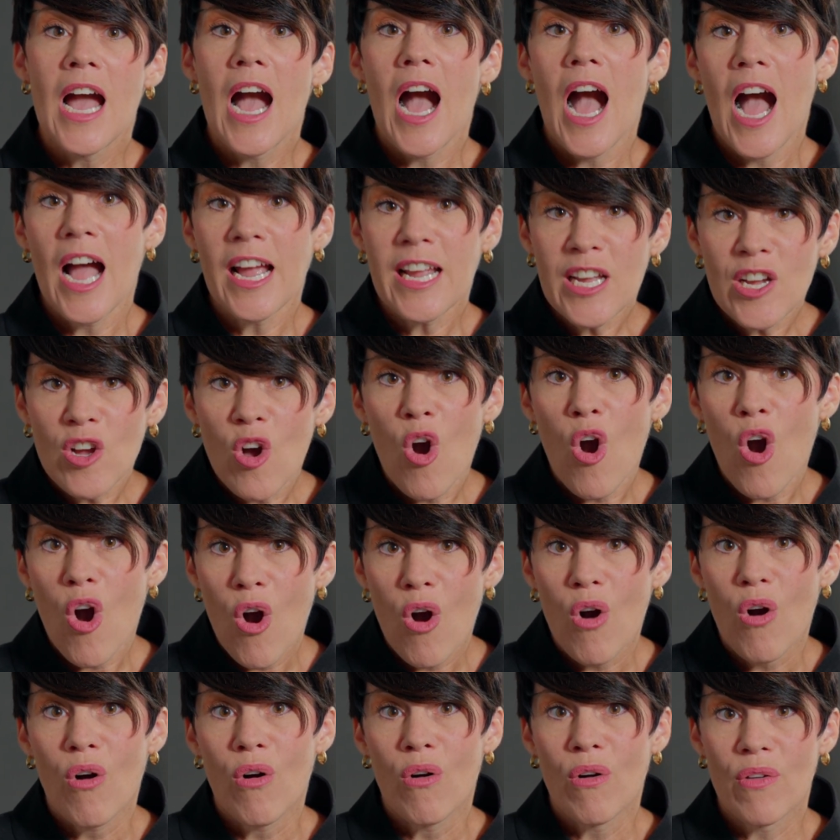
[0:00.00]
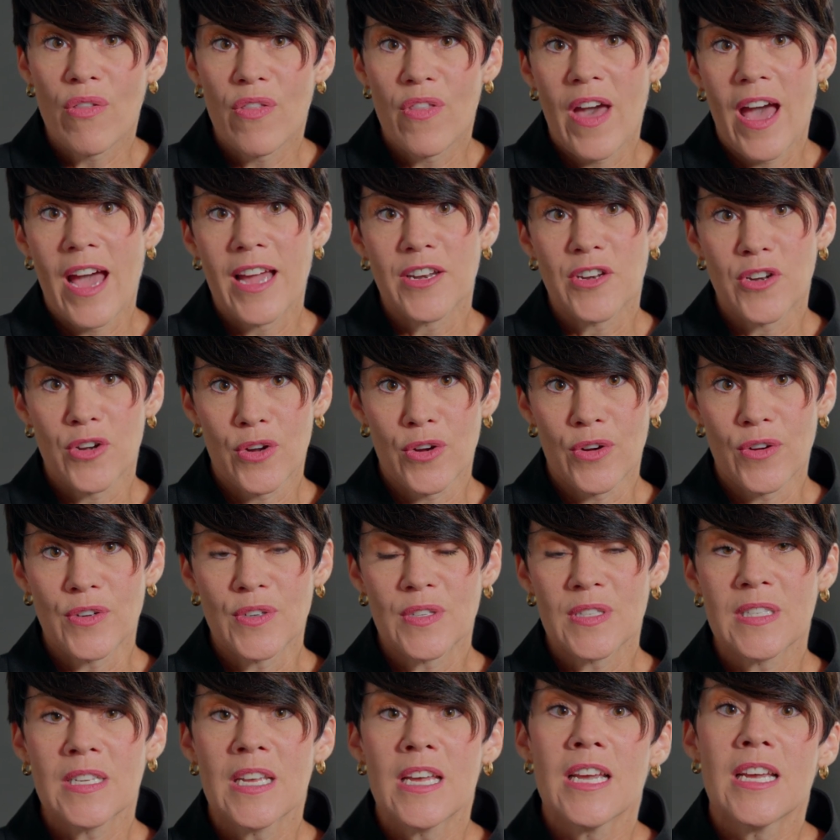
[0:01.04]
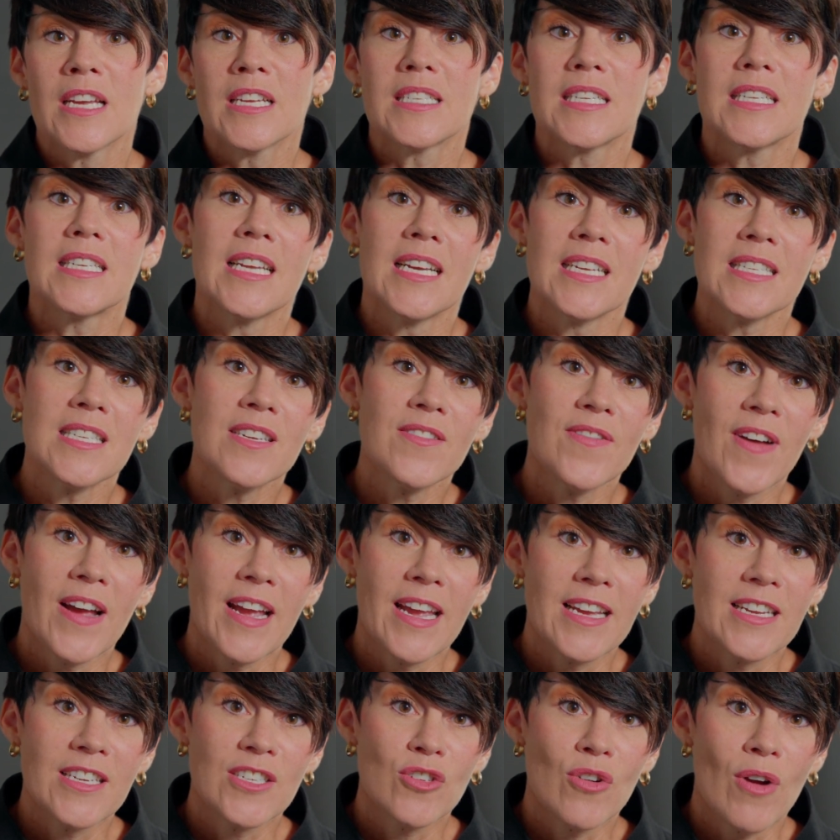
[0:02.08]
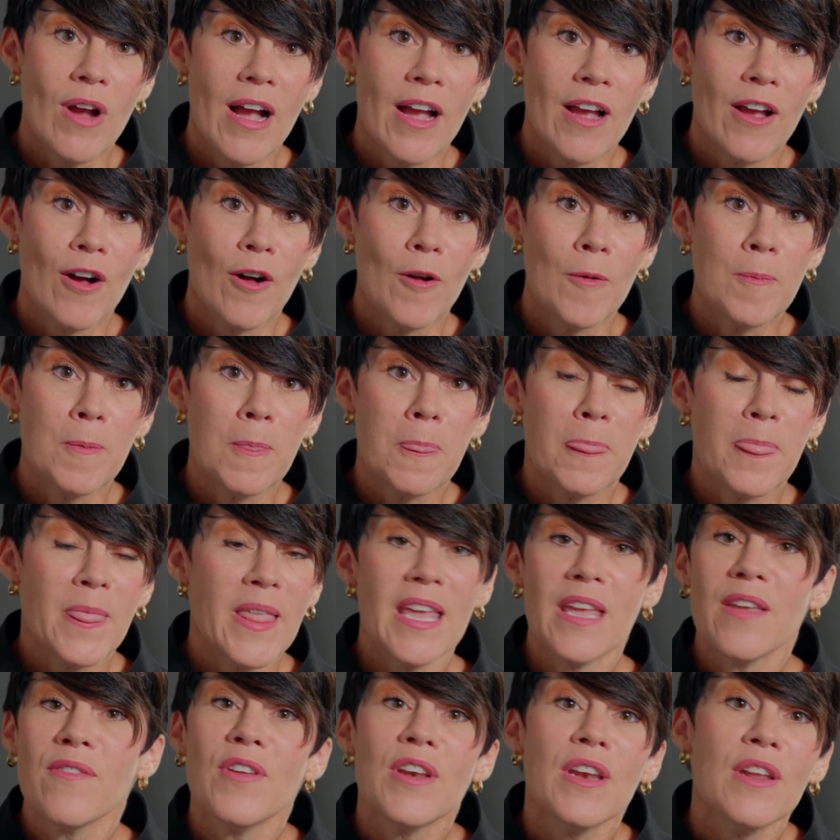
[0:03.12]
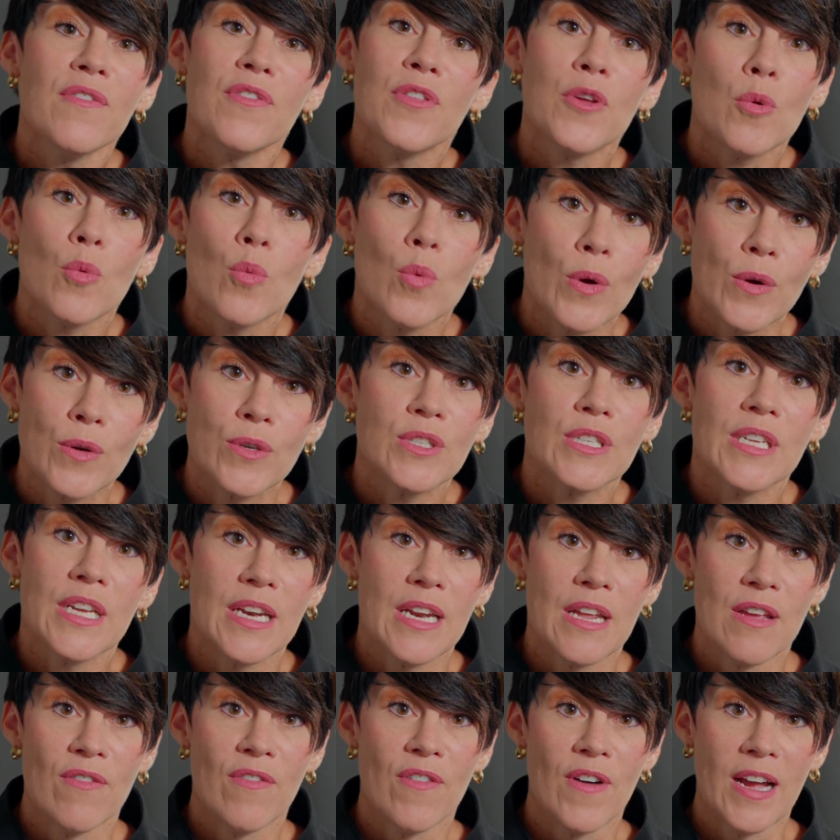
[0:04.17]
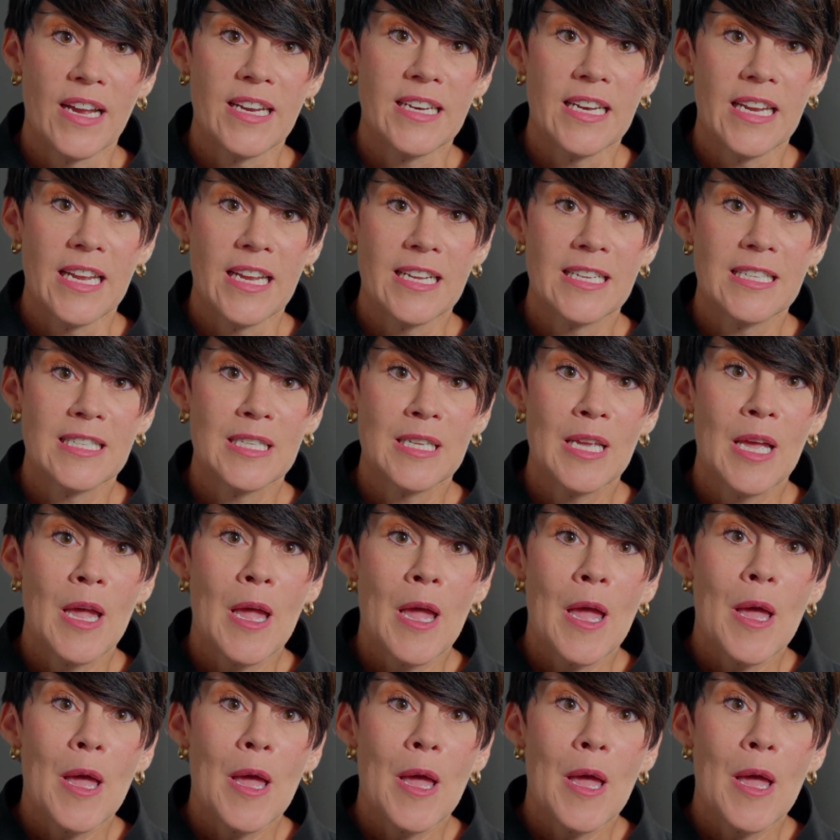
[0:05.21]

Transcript: I call that nurse to testify at trial, even if there weren't any findings,